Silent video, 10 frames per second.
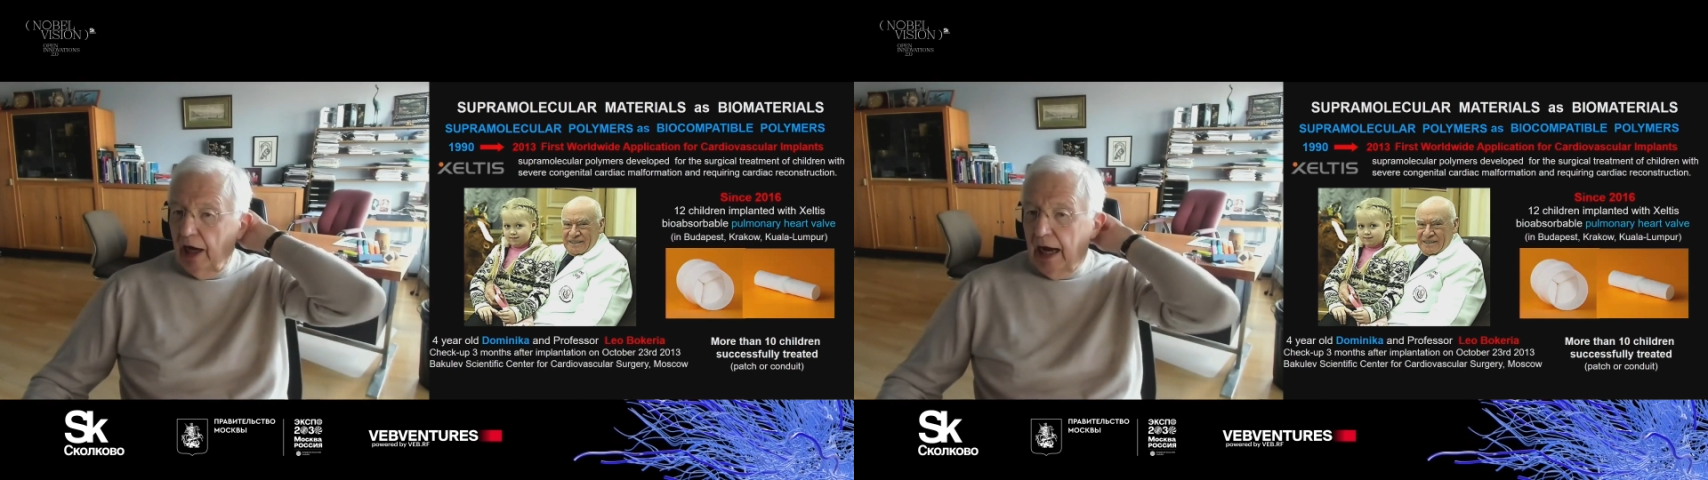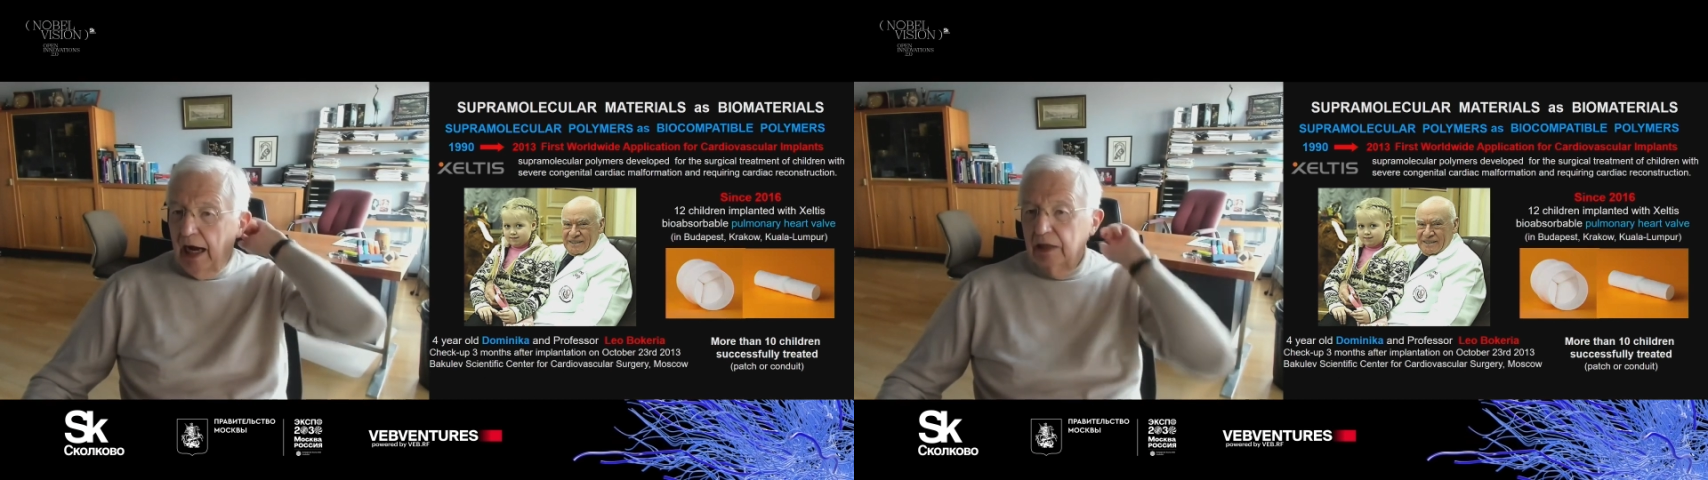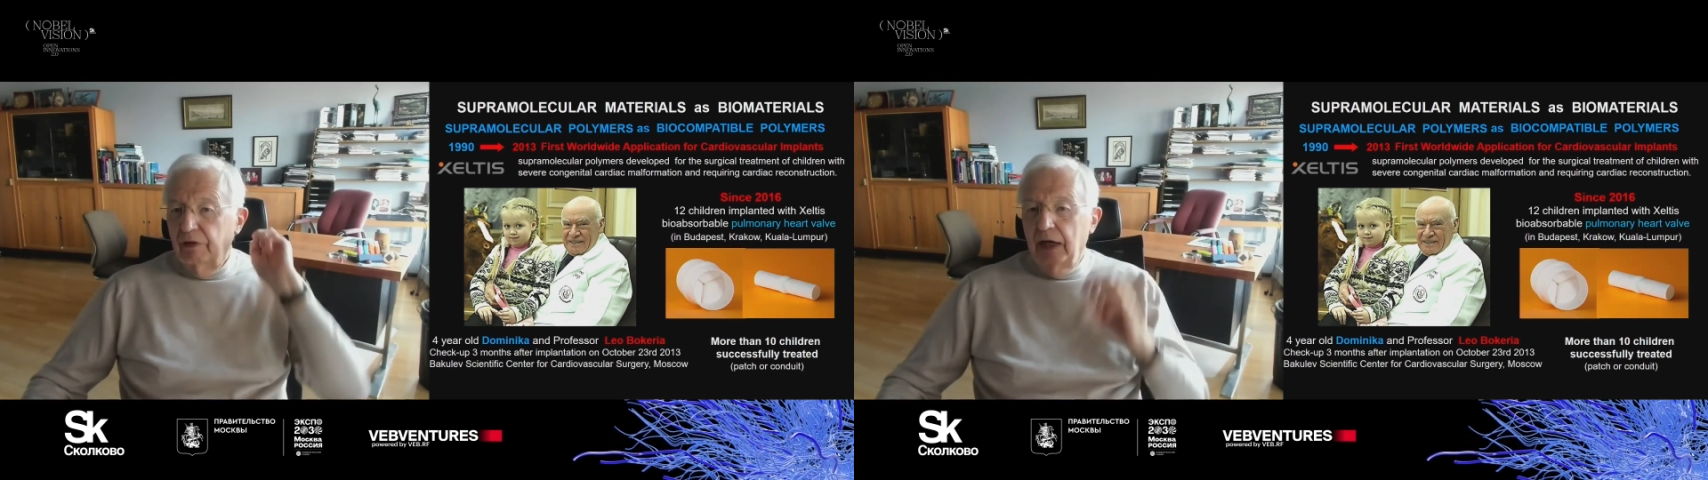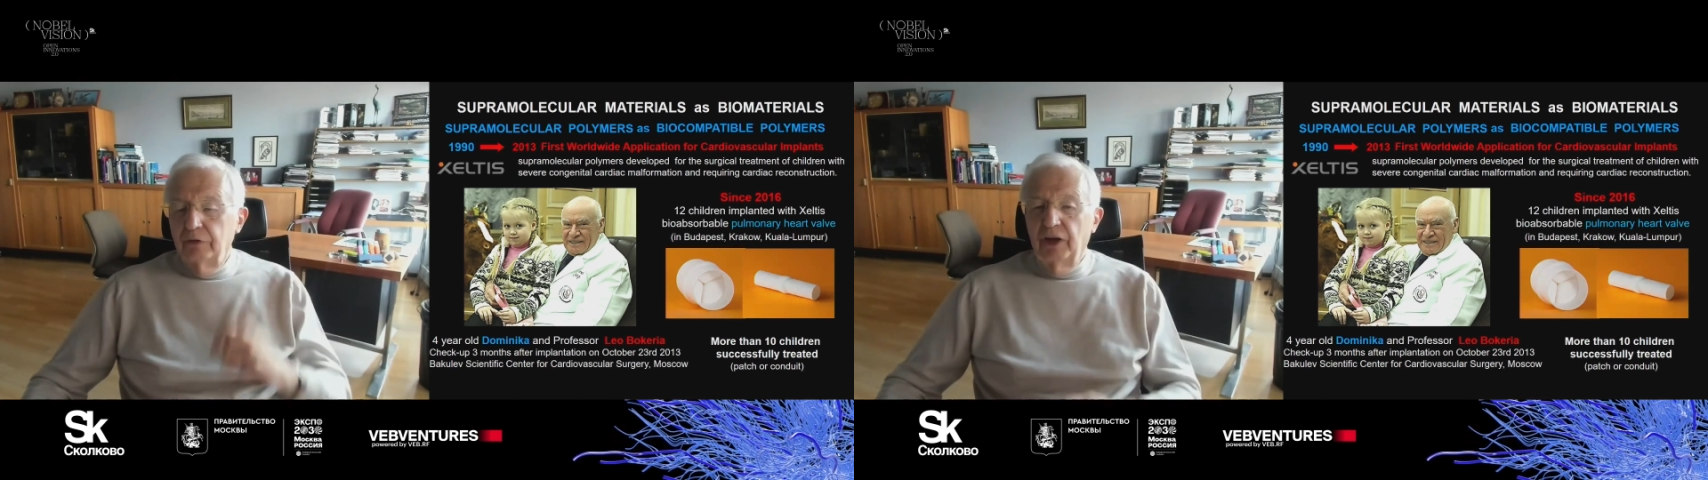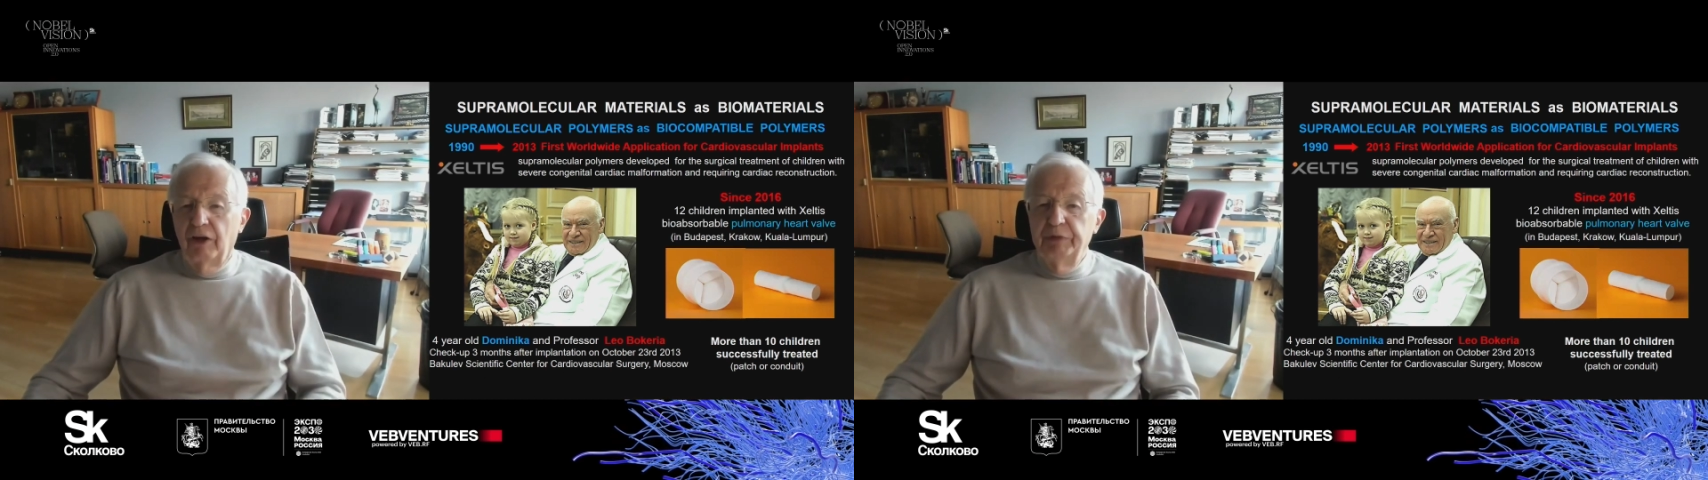heart
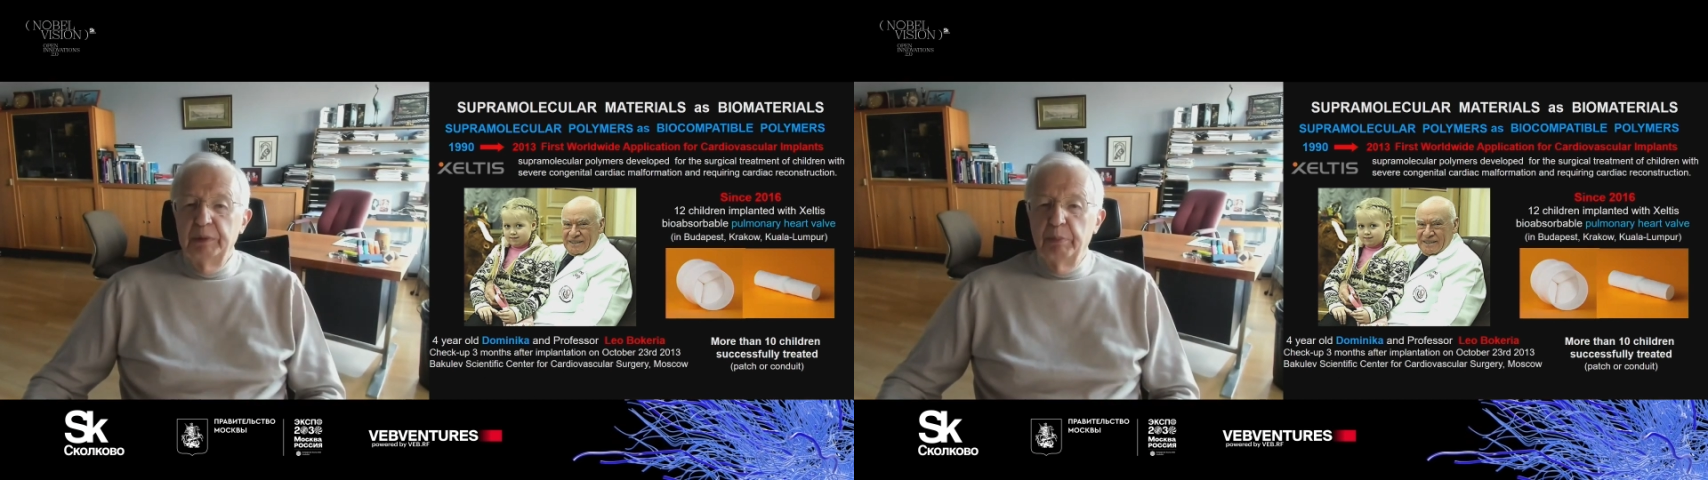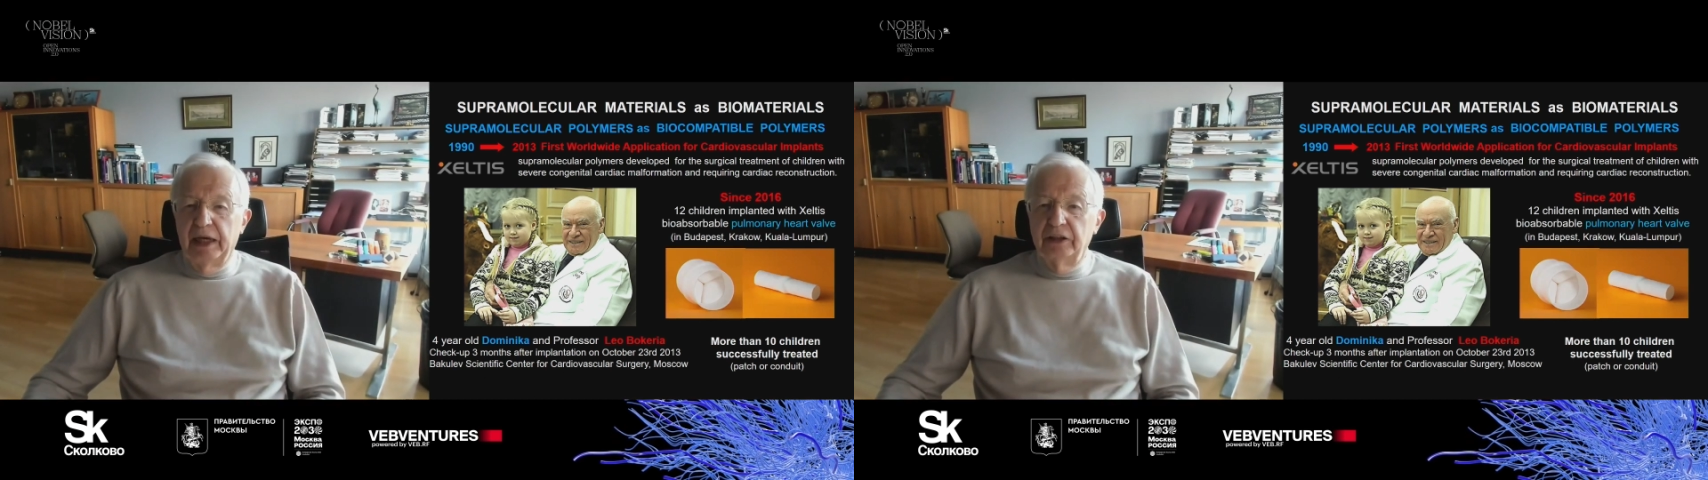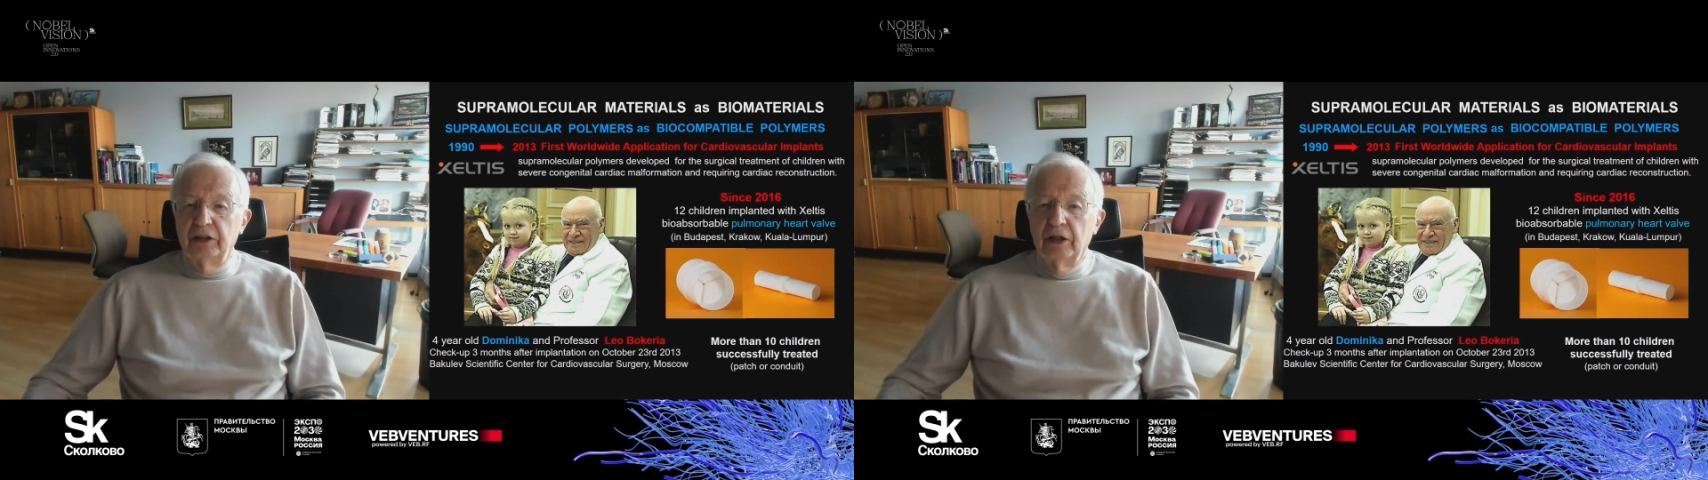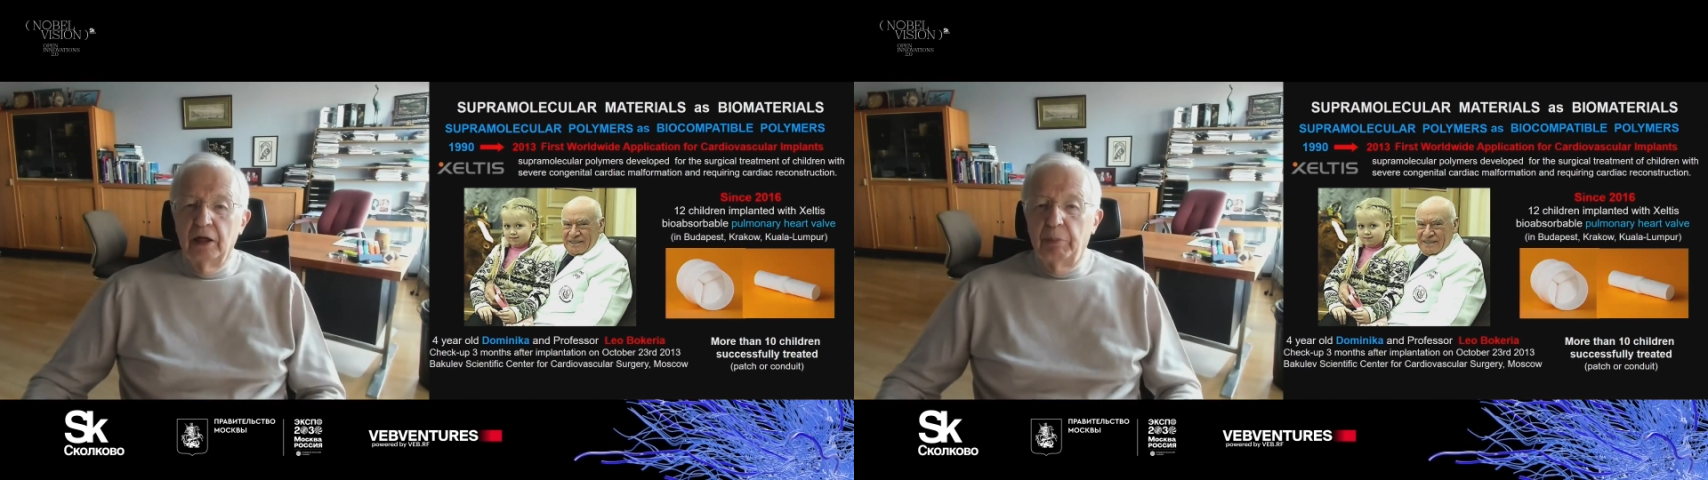valves have been made